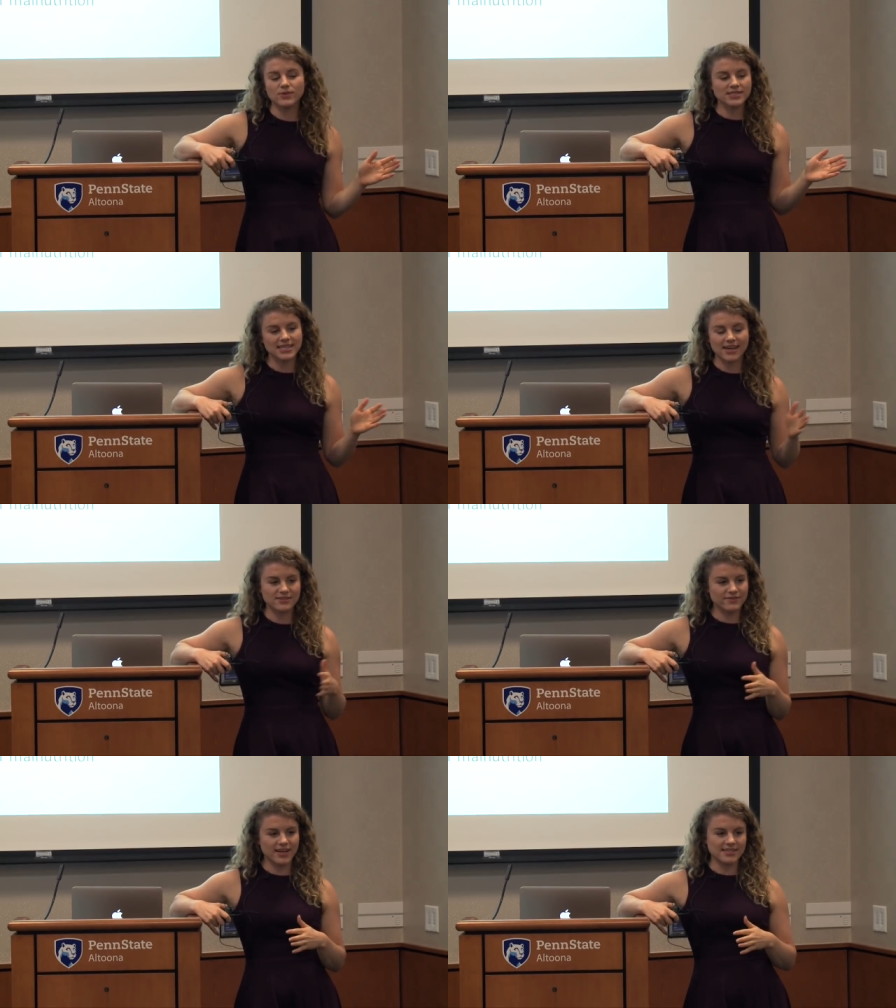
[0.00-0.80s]
wasn't allowed
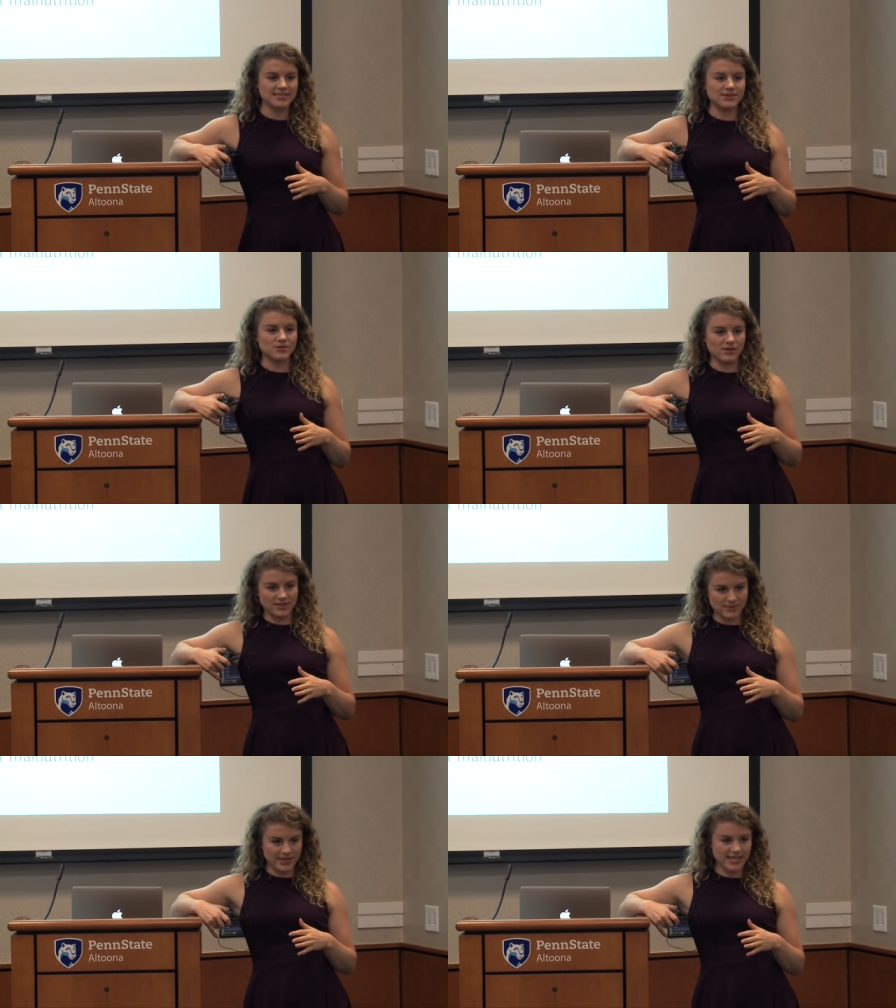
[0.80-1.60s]
to fast because he was on all
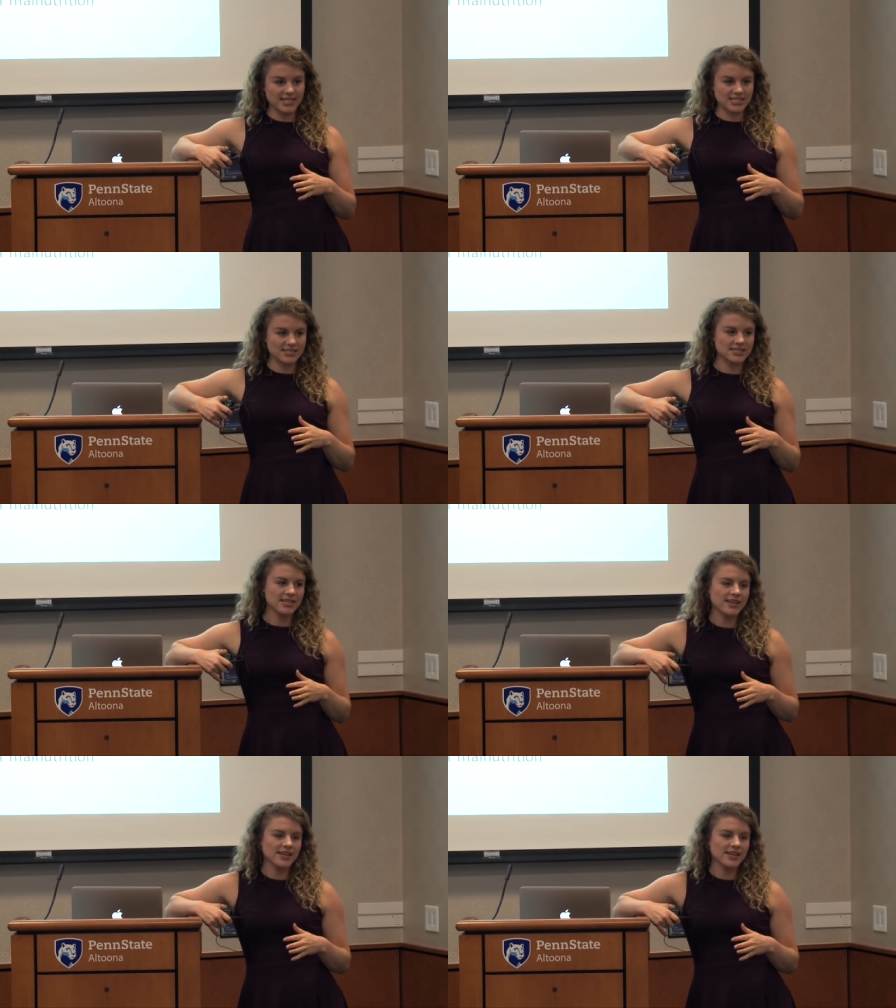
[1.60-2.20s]
these medications.